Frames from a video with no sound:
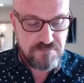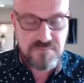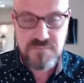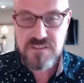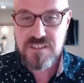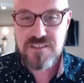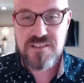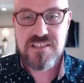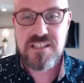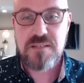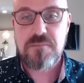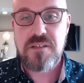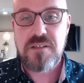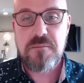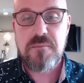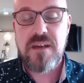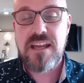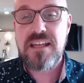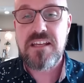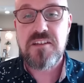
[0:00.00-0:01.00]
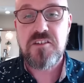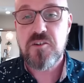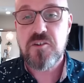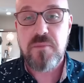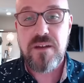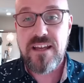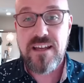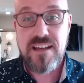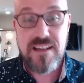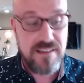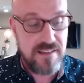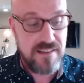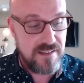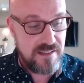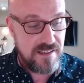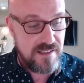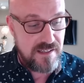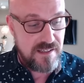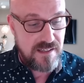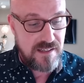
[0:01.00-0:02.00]
just simply making your bed,
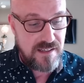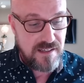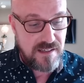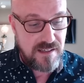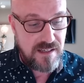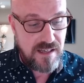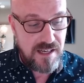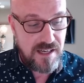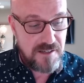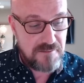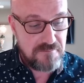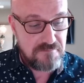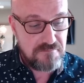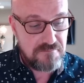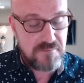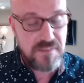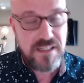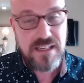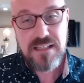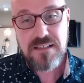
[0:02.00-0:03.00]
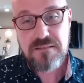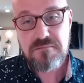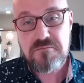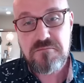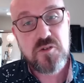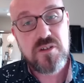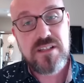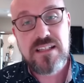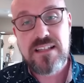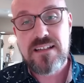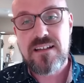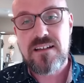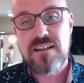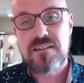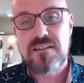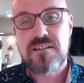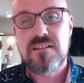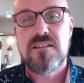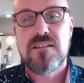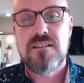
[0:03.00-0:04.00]
and drinking
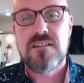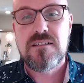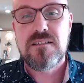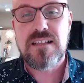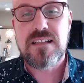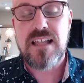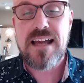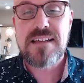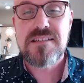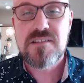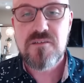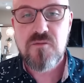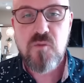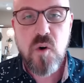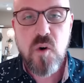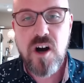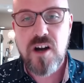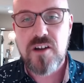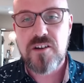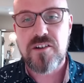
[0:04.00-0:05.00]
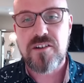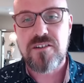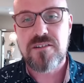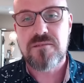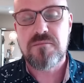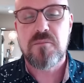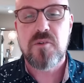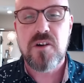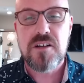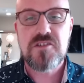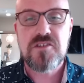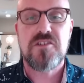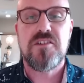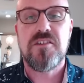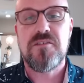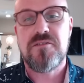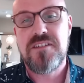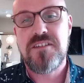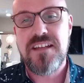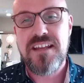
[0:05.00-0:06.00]
a glass of water and brushing
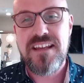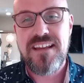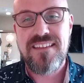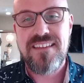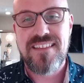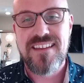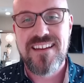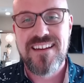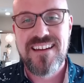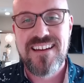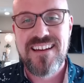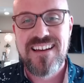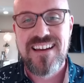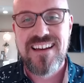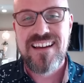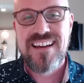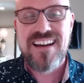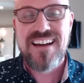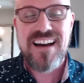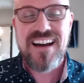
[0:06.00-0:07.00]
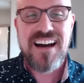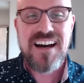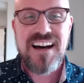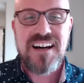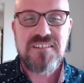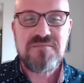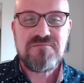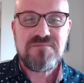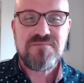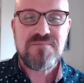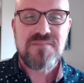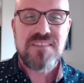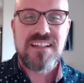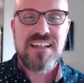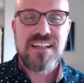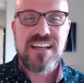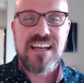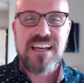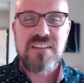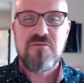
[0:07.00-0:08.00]
your teeth,
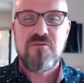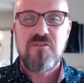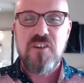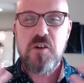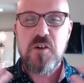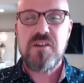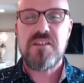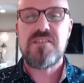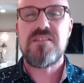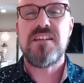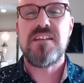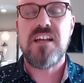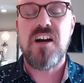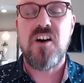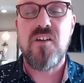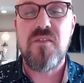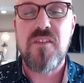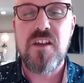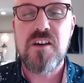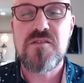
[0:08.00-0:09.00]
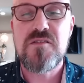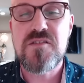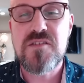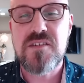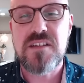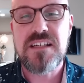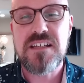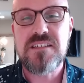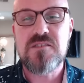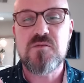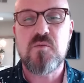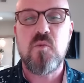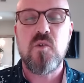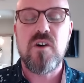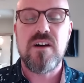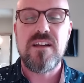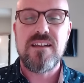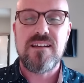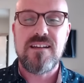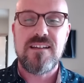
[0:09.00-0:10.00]
and focusing on those things
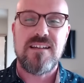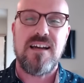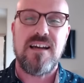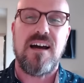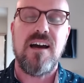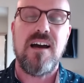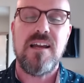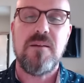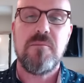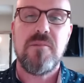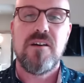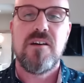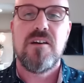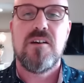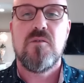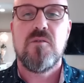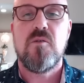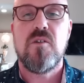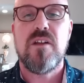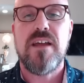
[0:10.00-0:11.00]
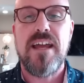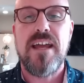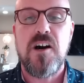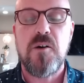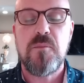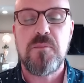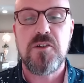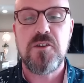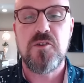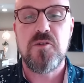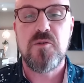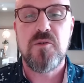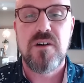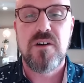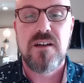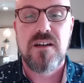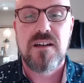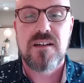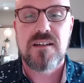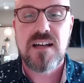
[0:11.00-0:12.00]
one at a time will help you
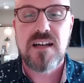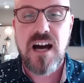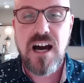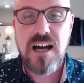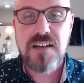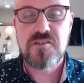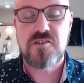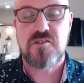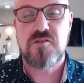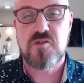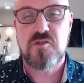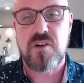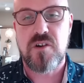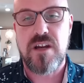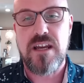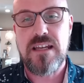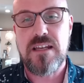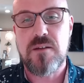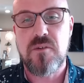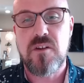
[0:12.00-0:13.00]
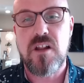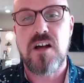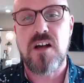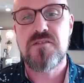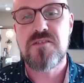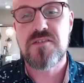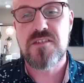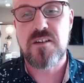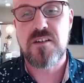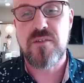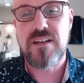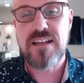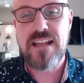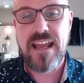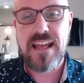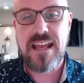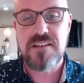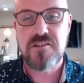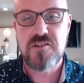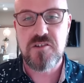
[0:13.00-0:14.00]
concentrate and will also
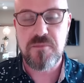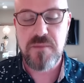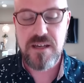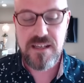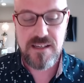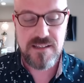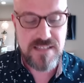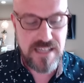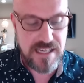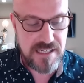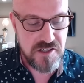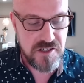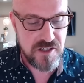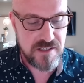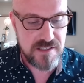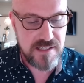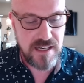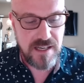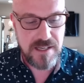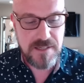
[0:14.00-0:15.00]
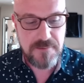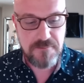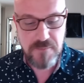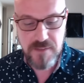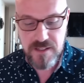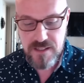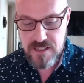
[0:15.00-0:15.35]
enhance your meditation time.